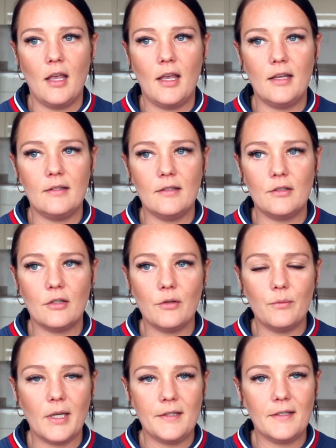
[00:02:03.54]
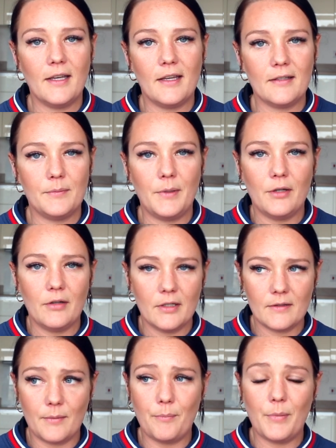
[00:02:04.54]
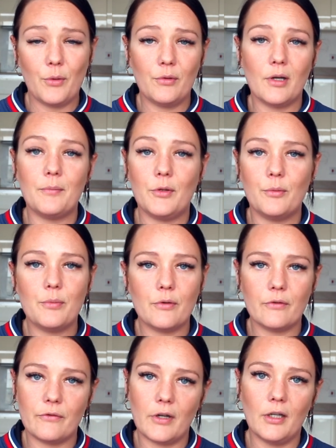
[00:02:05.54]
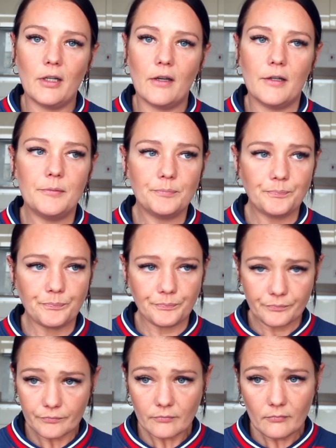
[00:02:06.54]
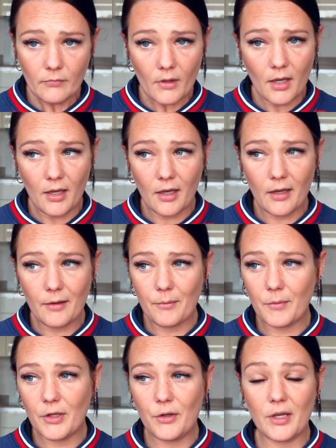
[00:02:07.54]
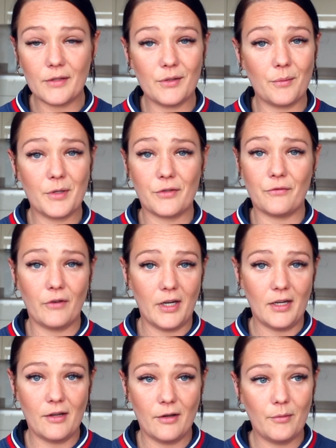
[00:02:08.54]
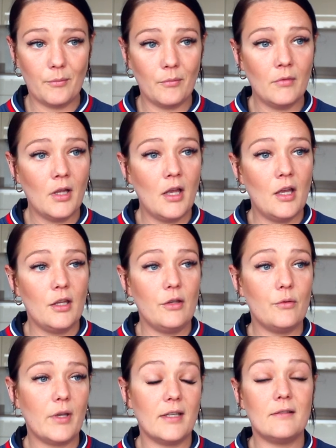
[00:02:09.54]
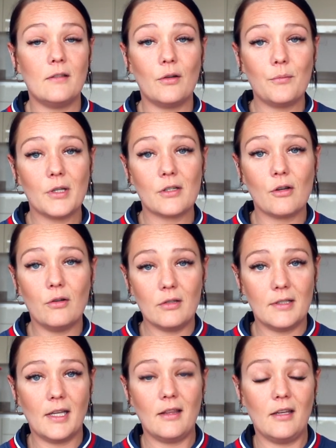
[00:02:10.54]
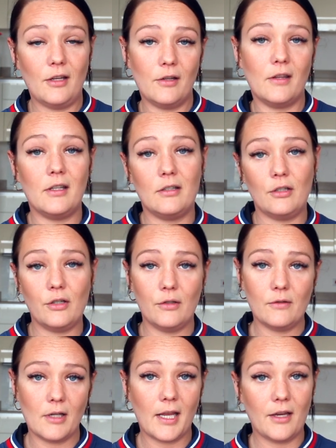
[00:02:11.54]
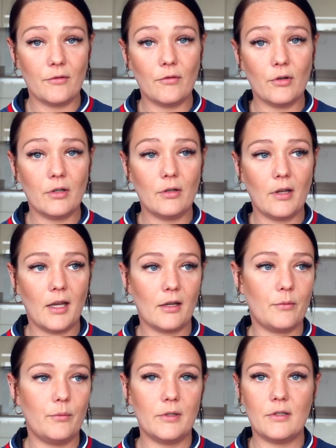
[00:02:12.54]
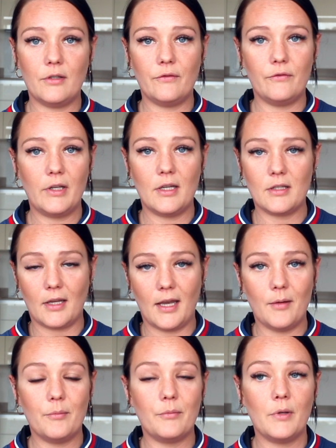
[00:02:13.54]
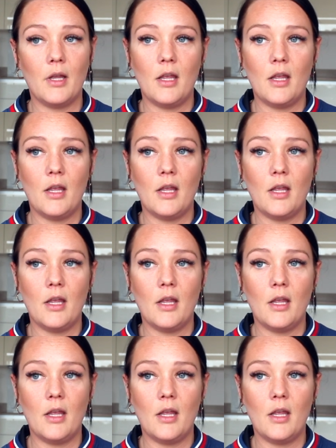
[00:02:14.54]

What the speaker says: It's such a good way to get experience and build up your portfolio. You get so much freedom. You'll get so much content that you can then use later on, like once you've finished camp,